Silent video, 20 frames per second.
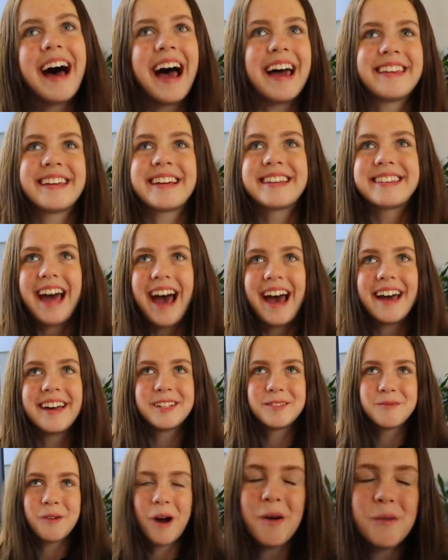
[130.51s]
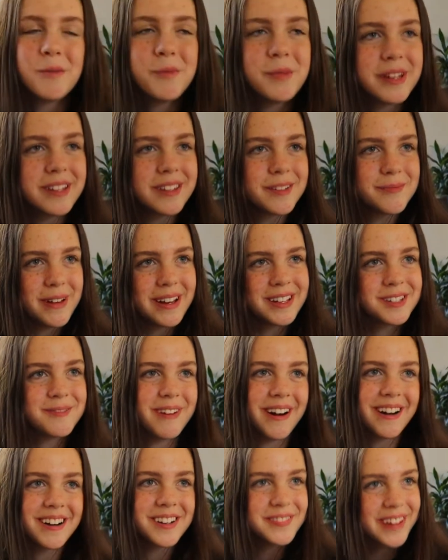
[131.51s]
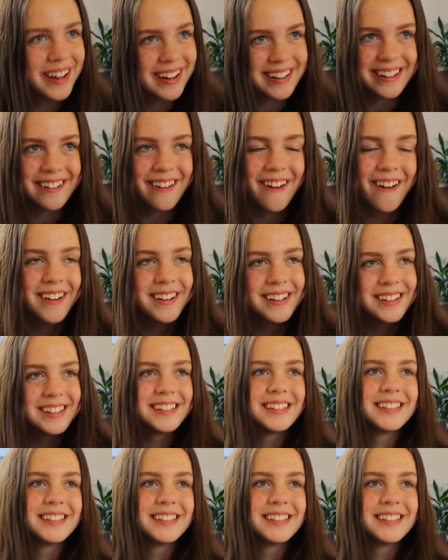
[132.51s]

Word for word: I think that is probably the best part about it all.